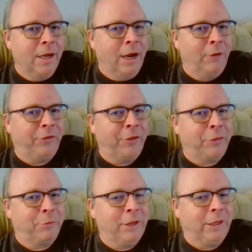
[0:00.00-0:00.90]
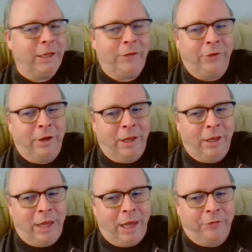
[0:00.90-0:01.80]
I was in 3 leagues
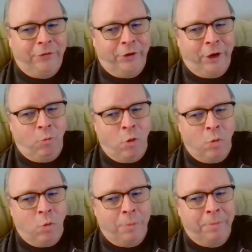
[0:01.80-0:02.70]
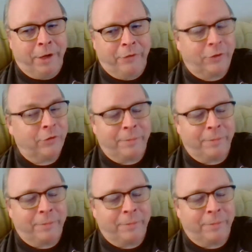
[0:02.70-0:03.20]
last year, and I won one because I was